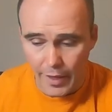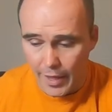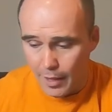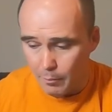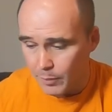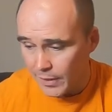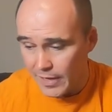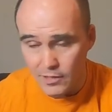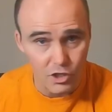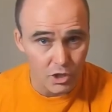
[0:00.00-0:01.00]
and um,
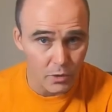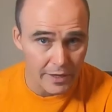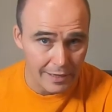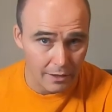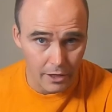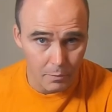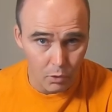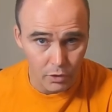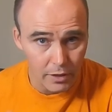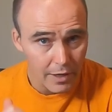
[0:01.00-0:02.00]
please do hit that like
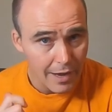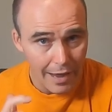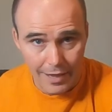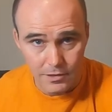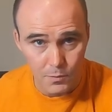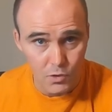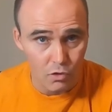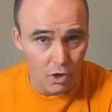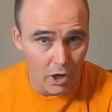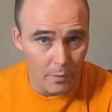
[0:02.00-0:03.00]
button and
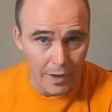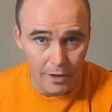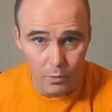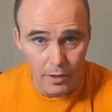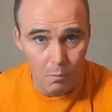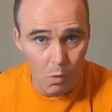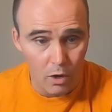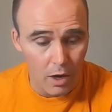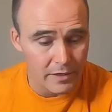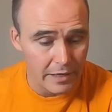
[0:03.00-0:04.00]
subscribe, and I will get more
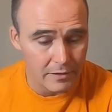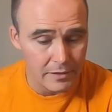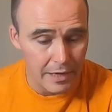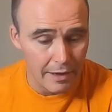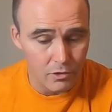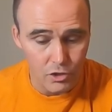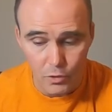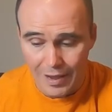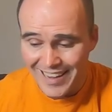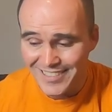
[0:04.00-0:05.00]
content out to
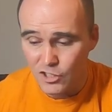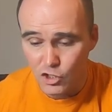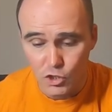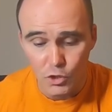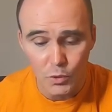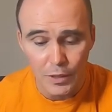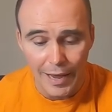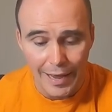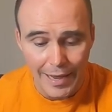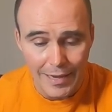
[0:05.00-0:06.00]
you as soon
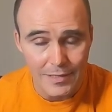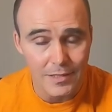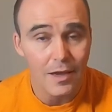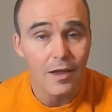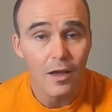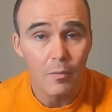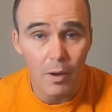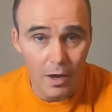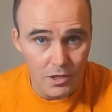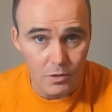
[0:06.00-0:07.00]
as
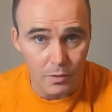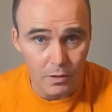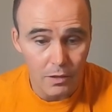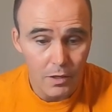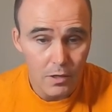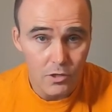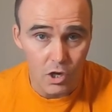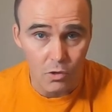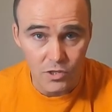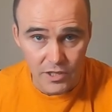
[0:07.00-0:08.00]
possible.
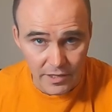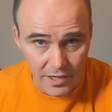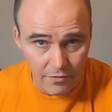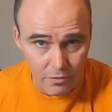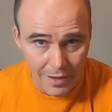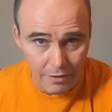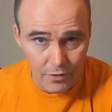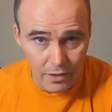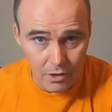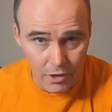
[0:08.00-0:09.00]
So stay safe in the
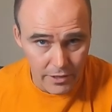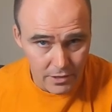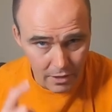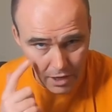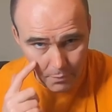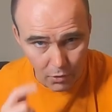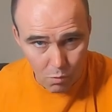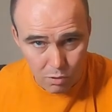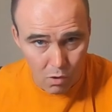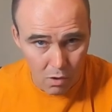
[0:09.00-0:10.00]
battlefield, guys. Keep your
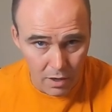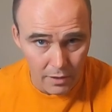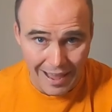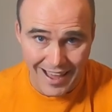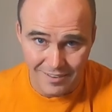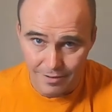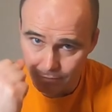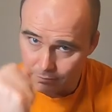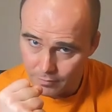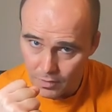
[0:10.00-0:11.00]
old pole on and
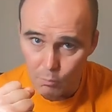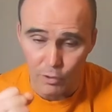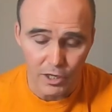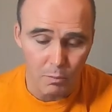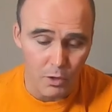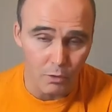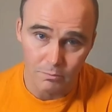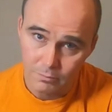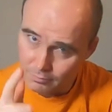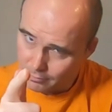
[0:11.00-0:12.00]
bring the boom.
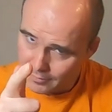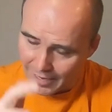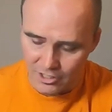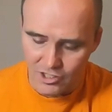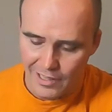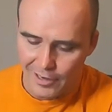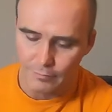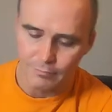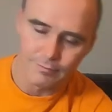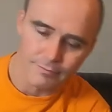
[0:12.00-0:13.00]
Catch us later.